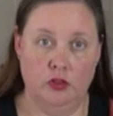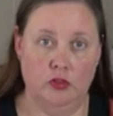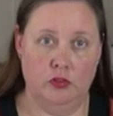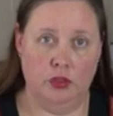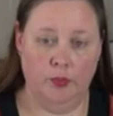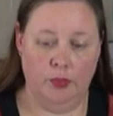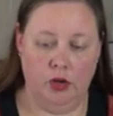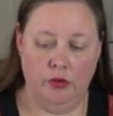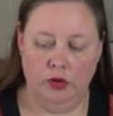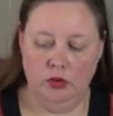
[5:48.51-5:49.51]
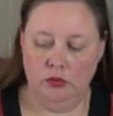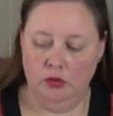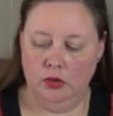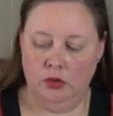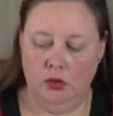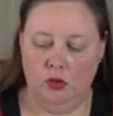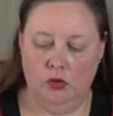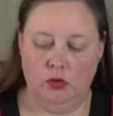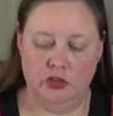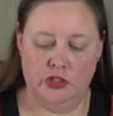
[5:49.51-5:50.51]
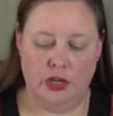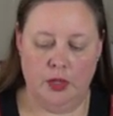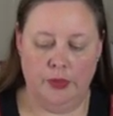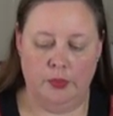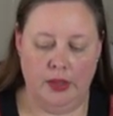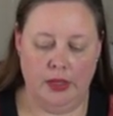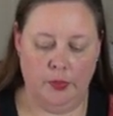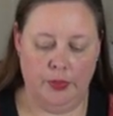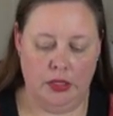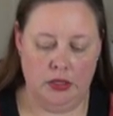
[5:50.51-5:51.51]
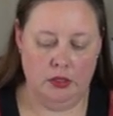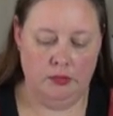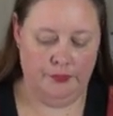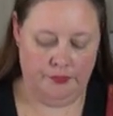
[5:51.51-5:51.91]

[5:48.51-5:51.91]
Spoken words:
using a biro or a Sharpie marker pen.